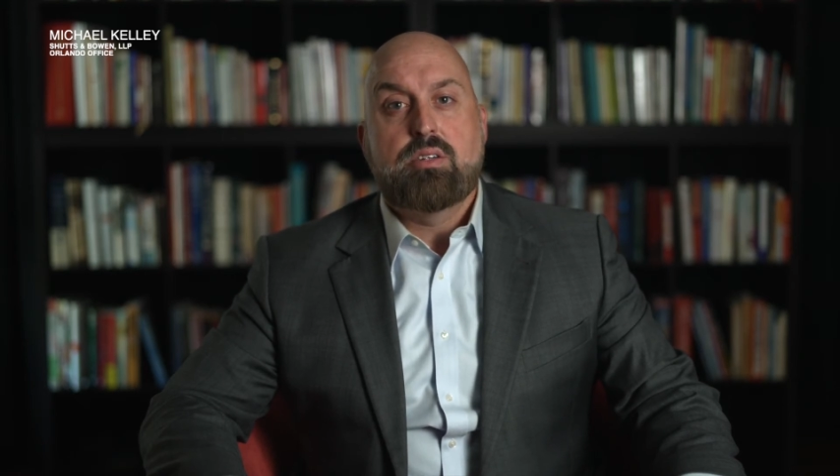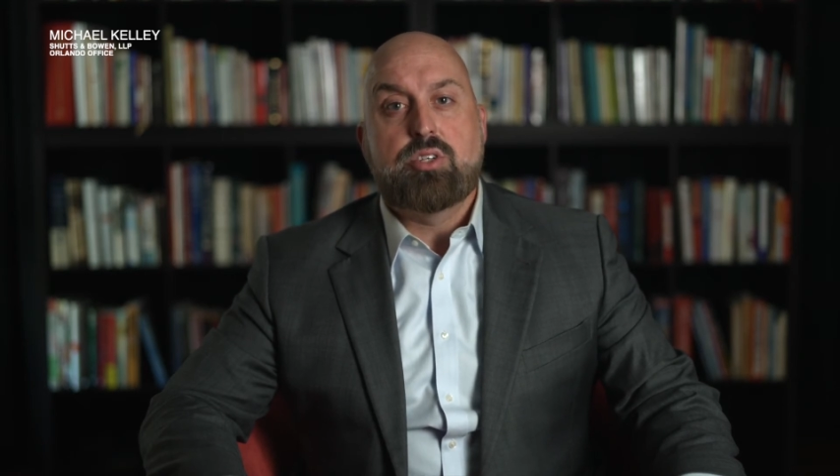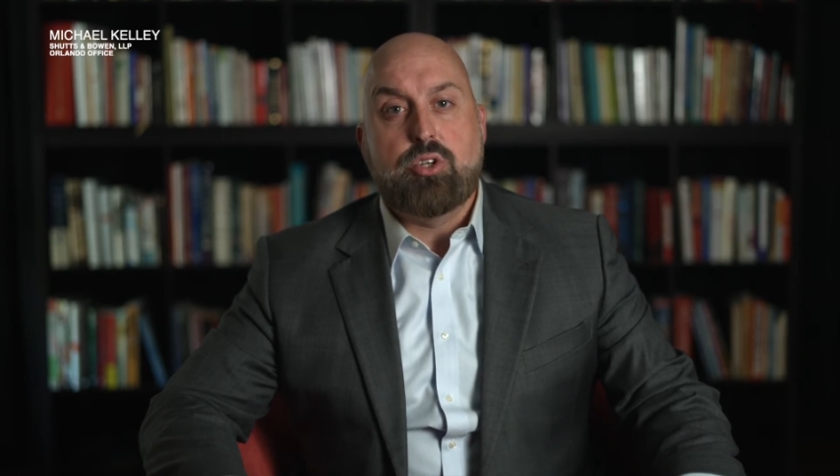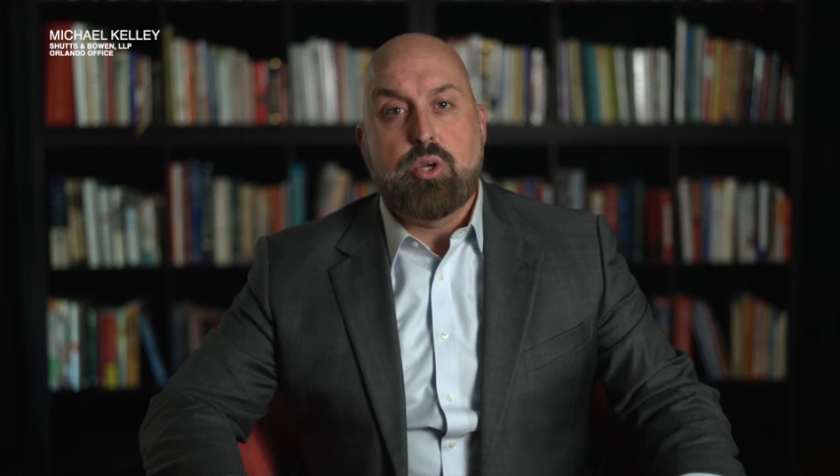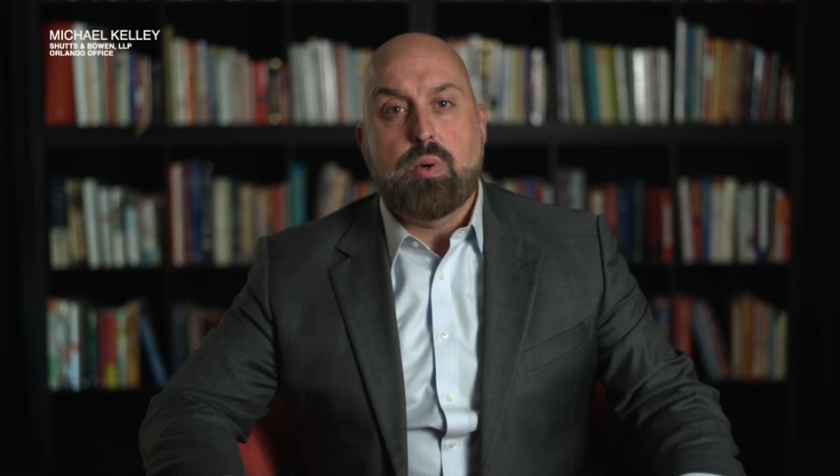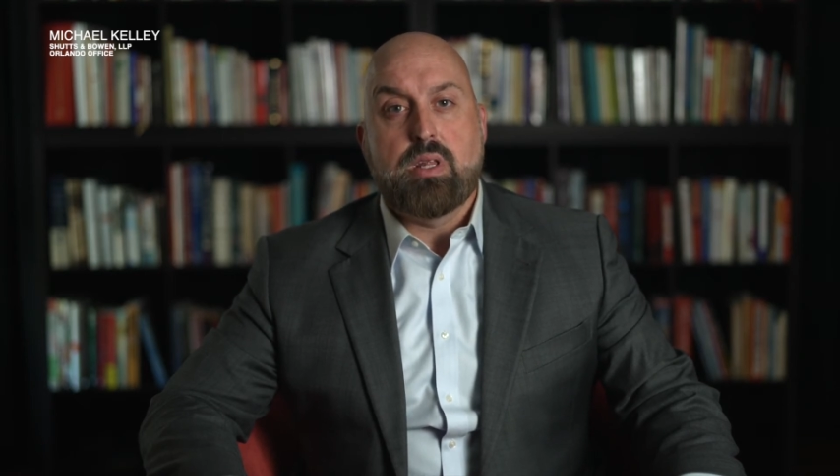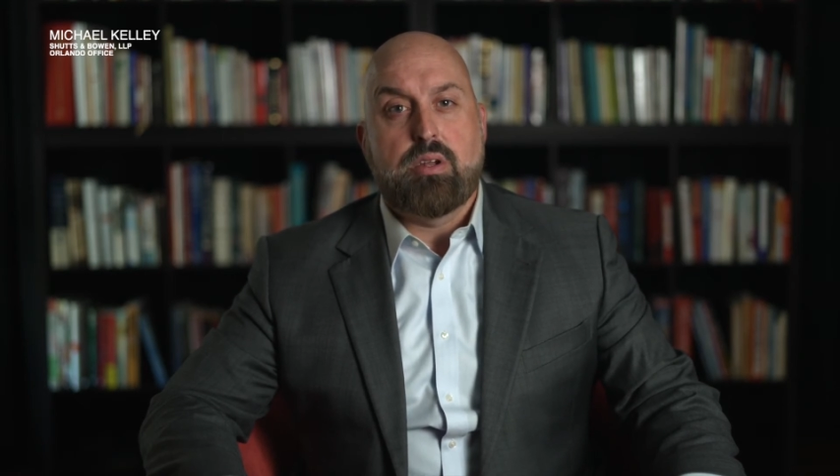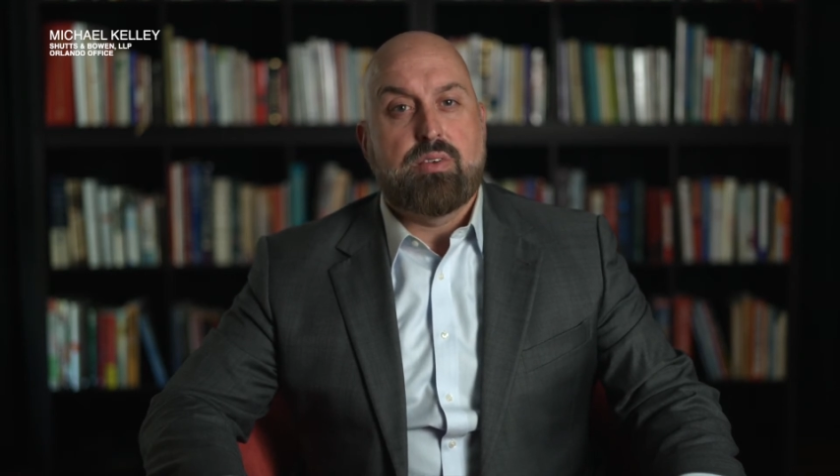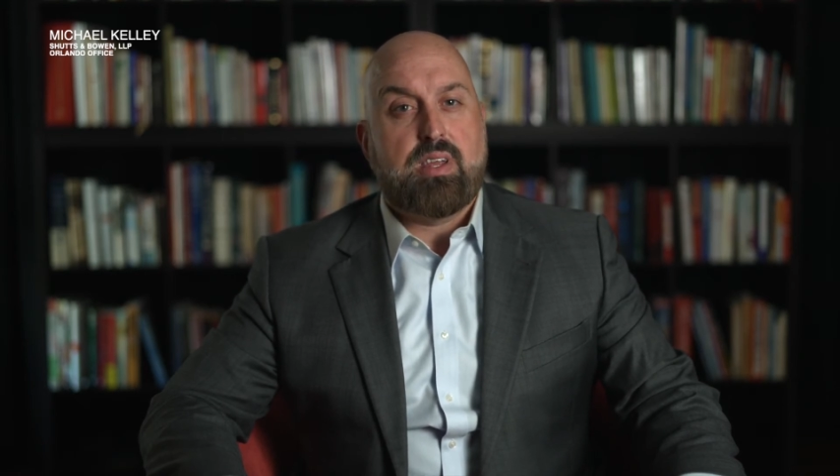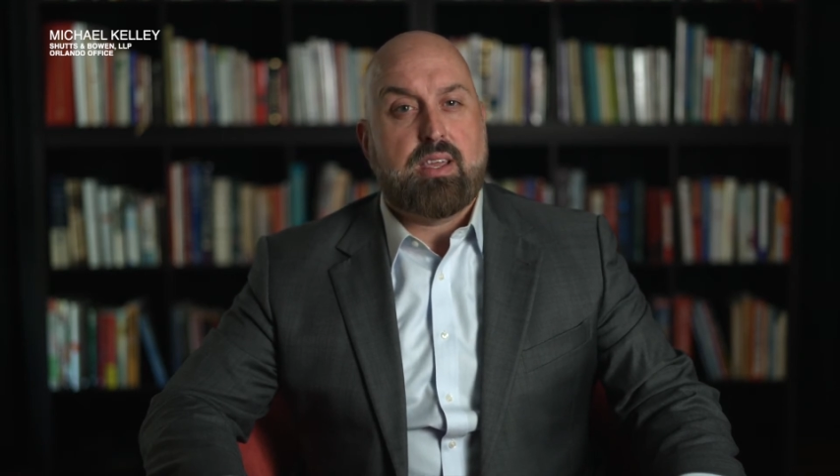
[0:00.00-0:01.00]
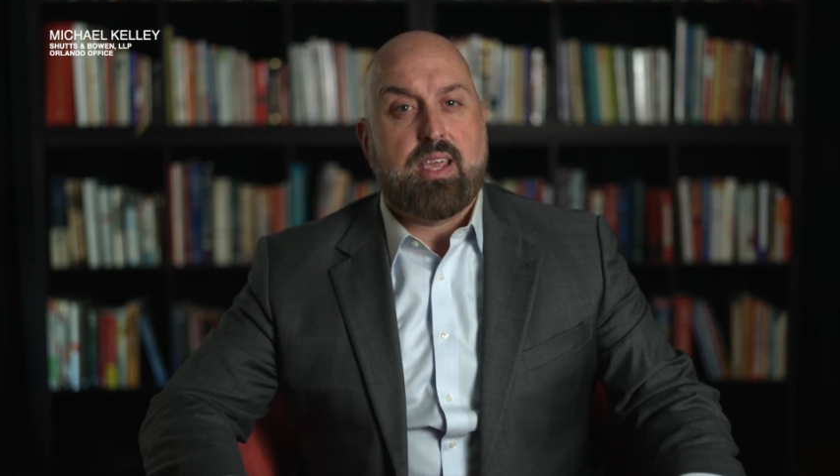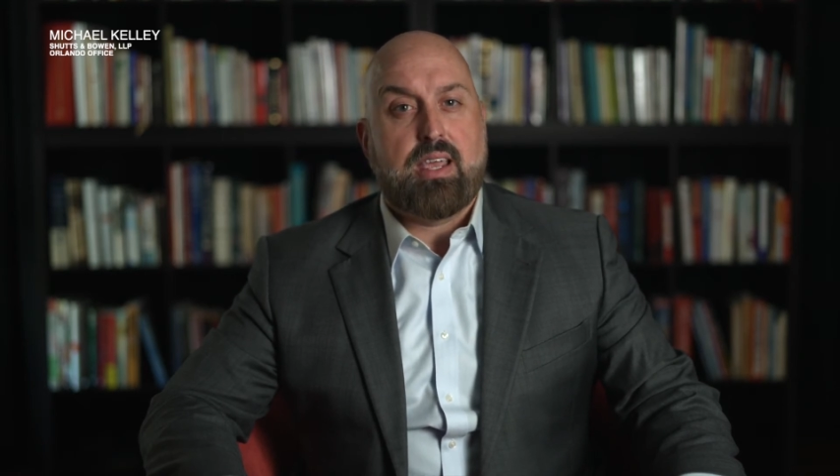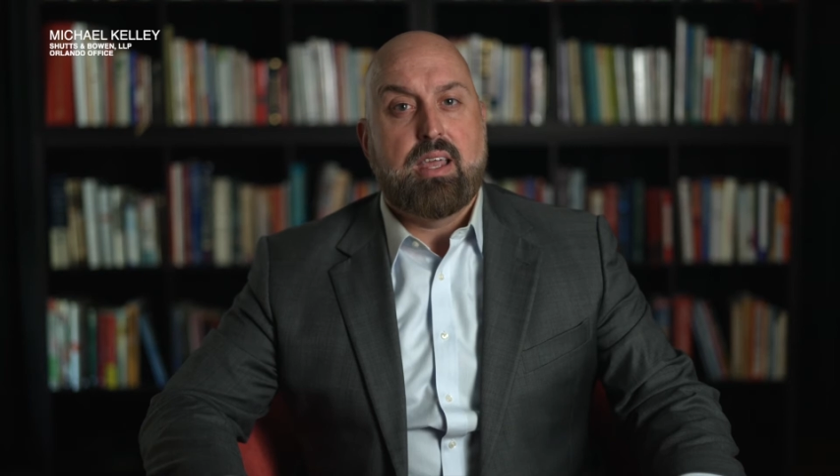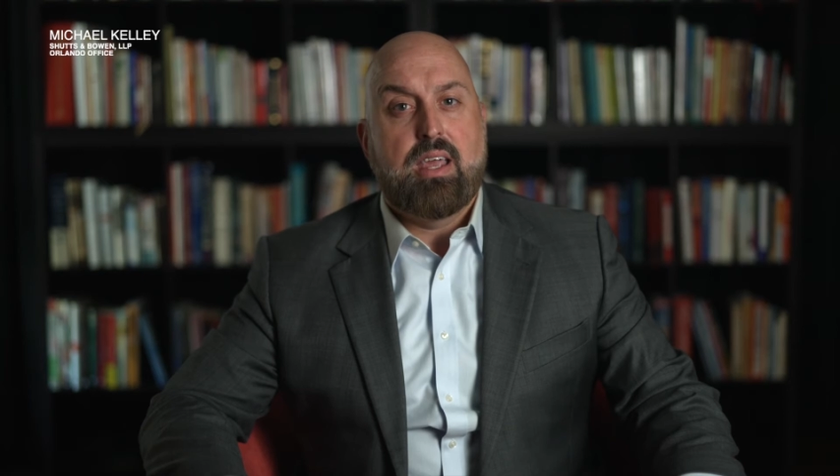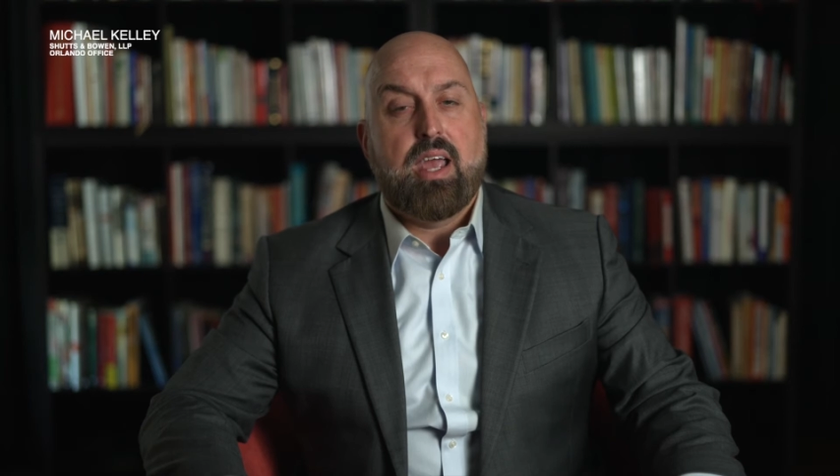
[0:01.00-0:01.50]
to do a little
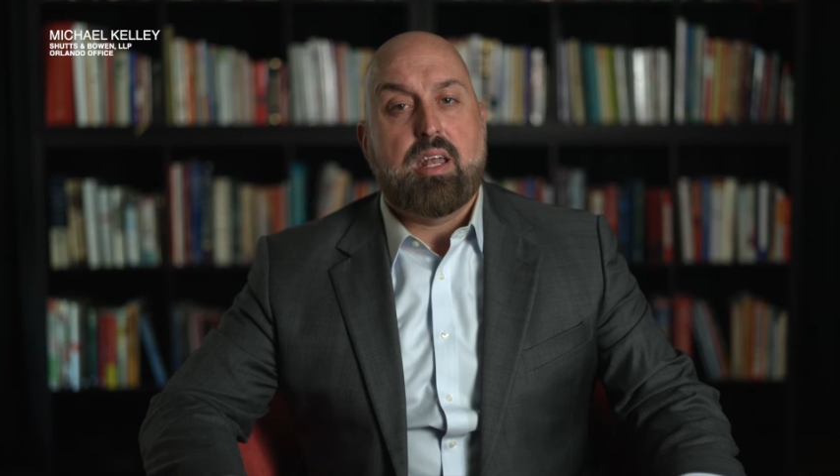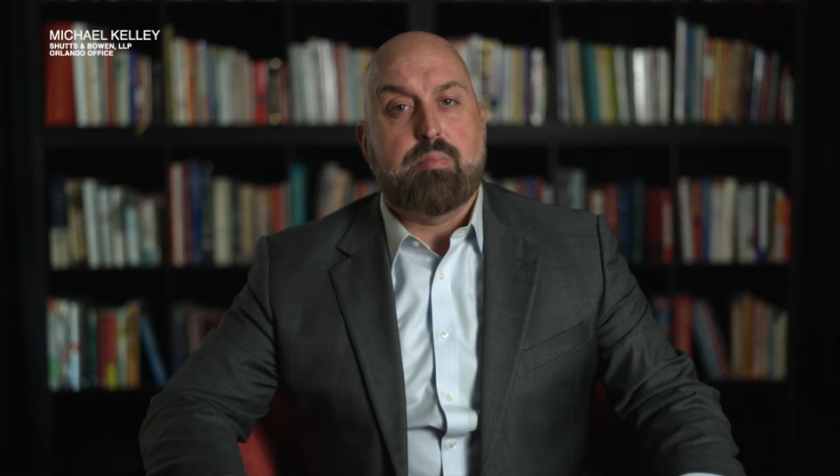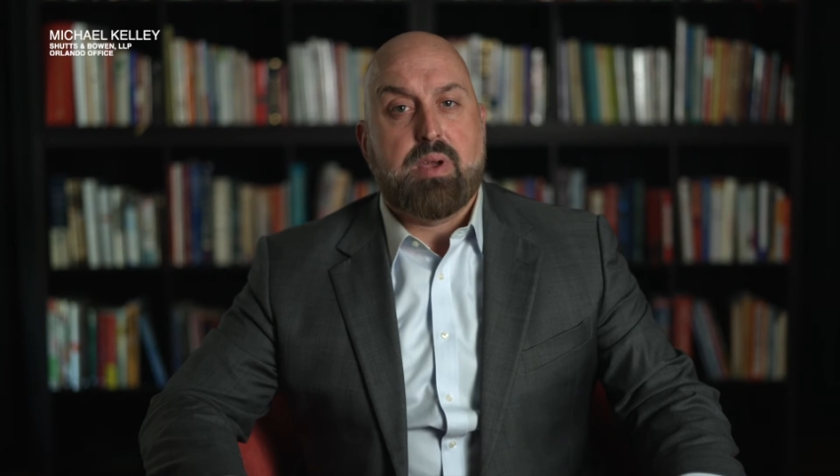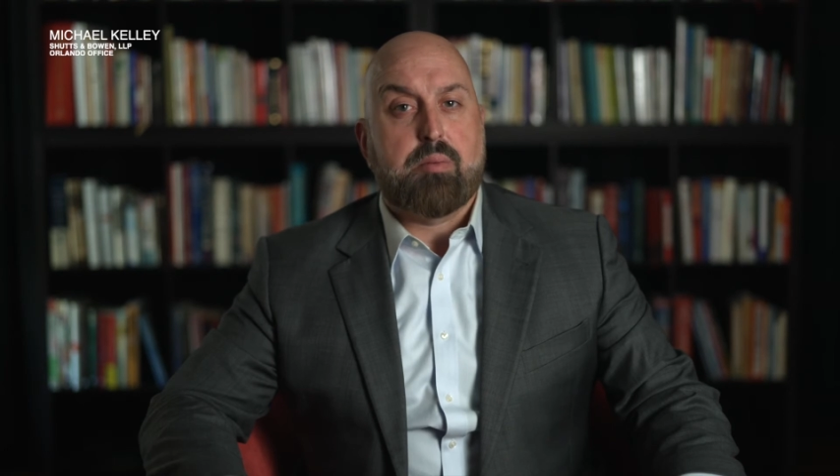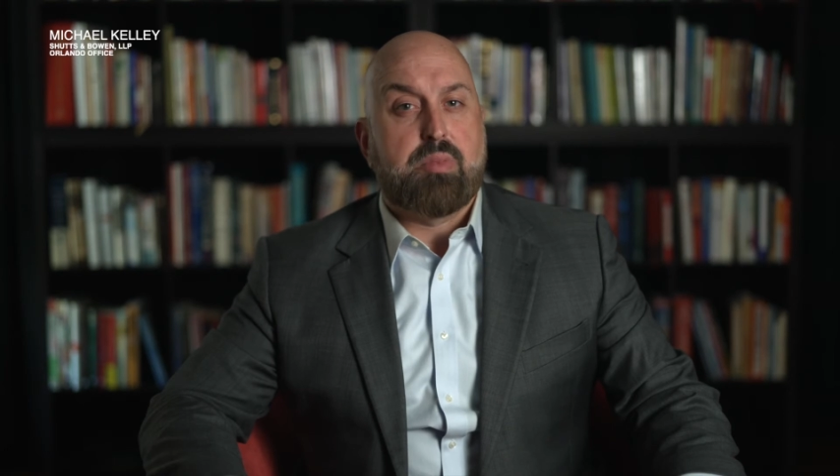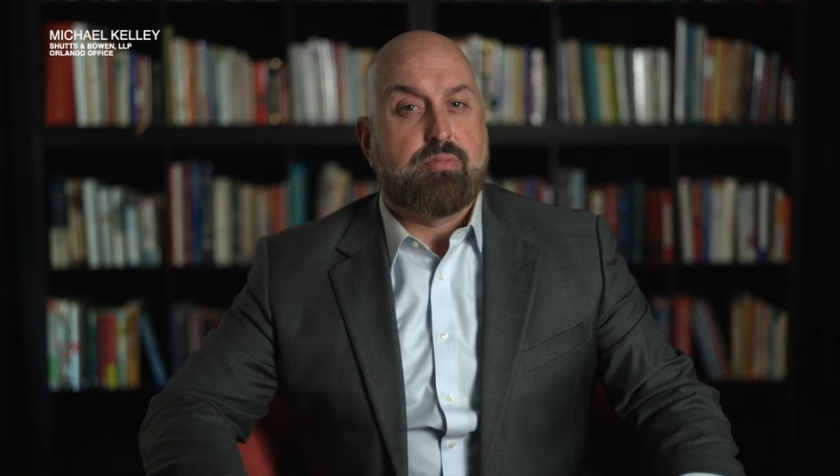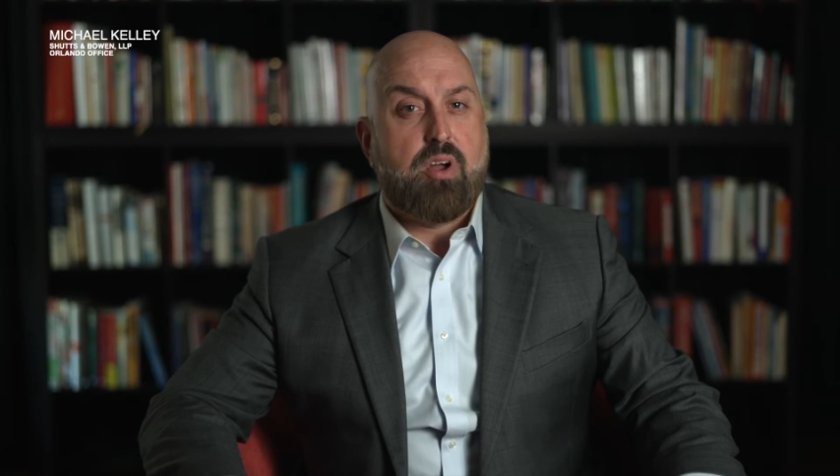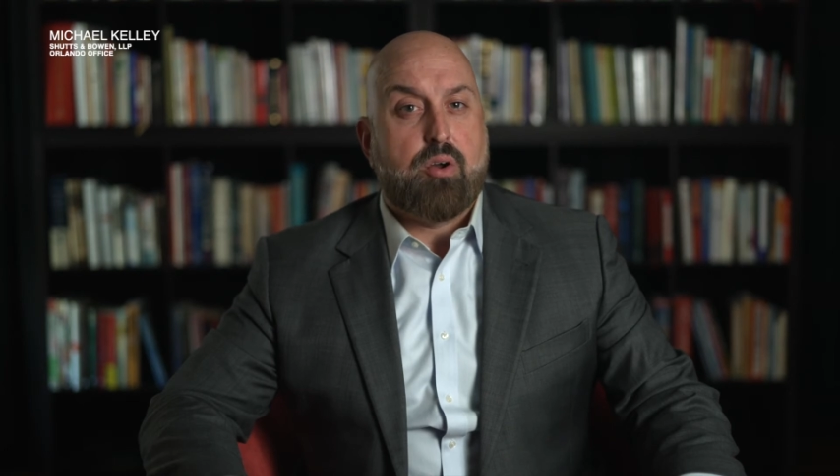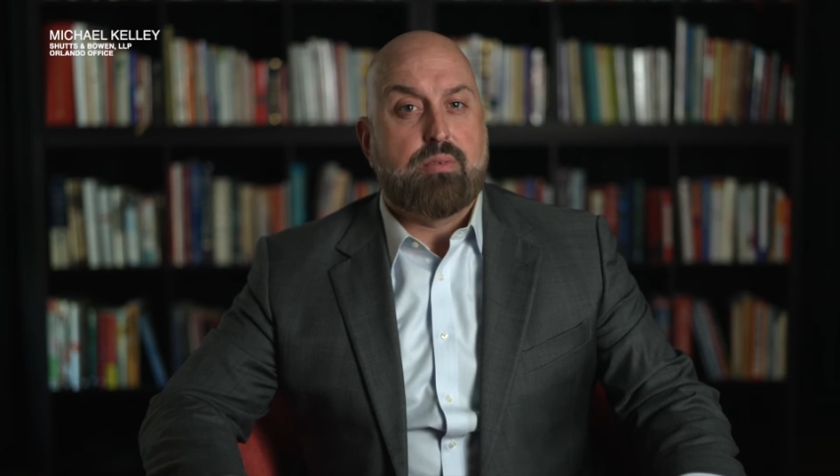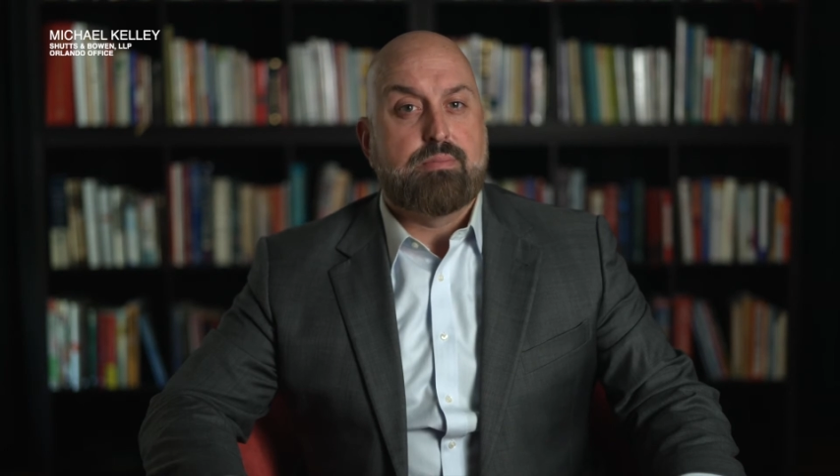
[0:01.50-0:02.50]
digging and to pick up the phone.